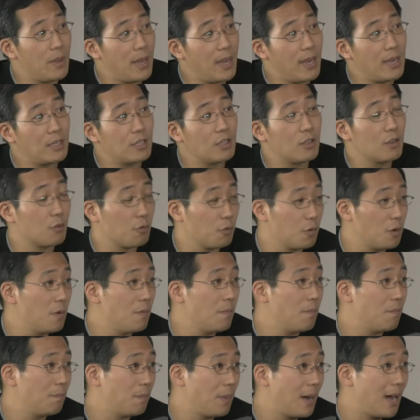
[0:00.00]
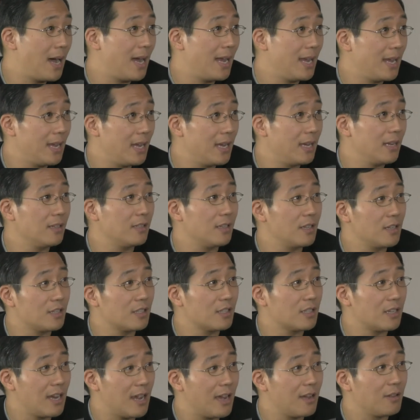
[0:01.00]
based group buying
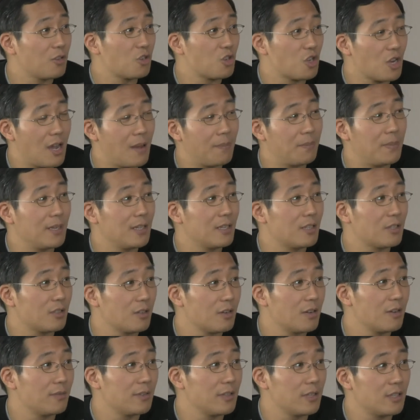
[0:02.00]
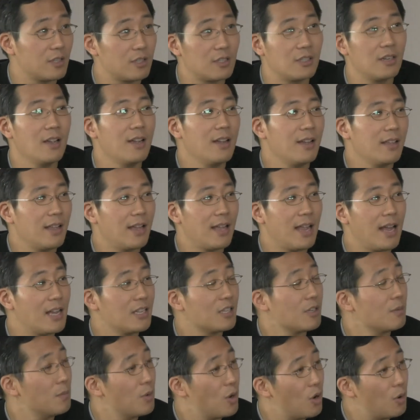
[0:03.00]
discount shopping service that
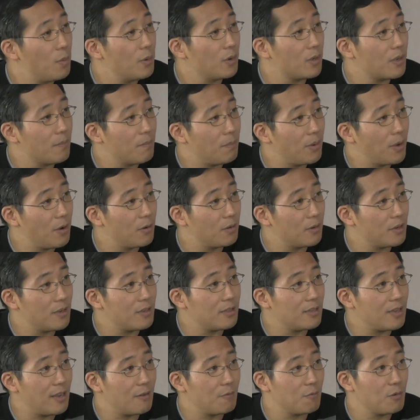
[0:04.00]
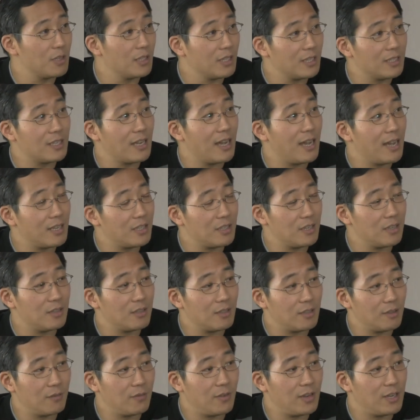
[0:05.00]
has a mobile component and really ties
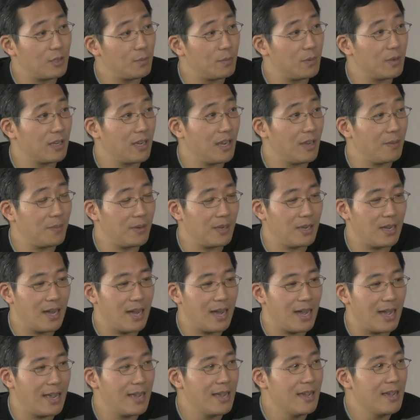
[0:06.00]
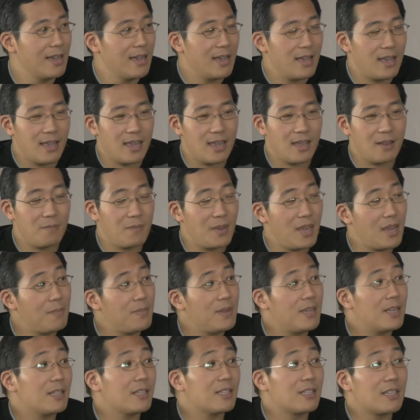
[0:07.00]
into the facebook api and
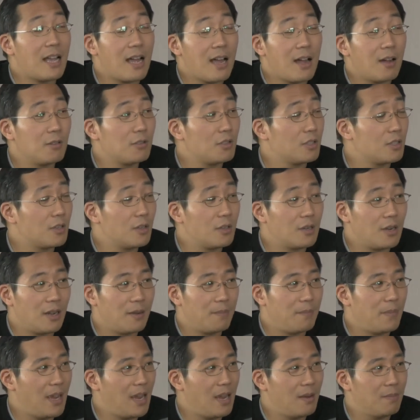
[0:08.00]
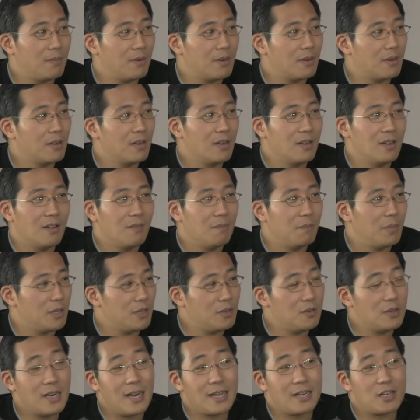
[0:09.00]
maybe it sounds good on paper
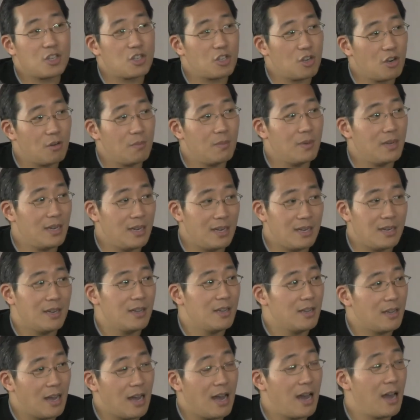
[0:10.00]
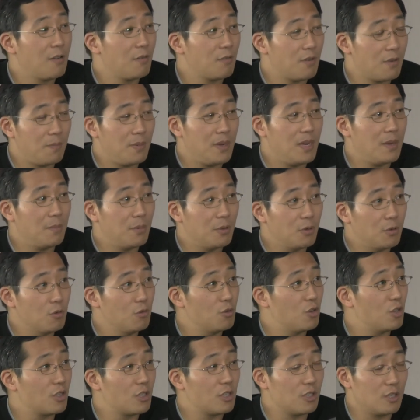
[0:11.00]
but you got to show me 100 people
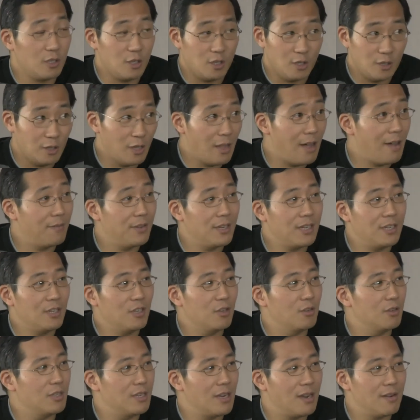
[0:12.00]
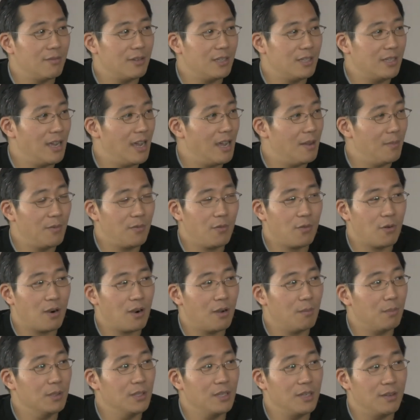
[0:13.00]
who just love it and use it every day
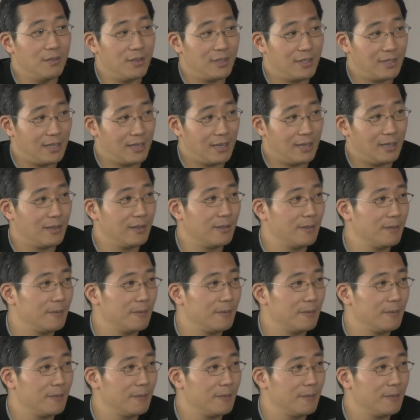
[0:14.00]
before i'll believe a thing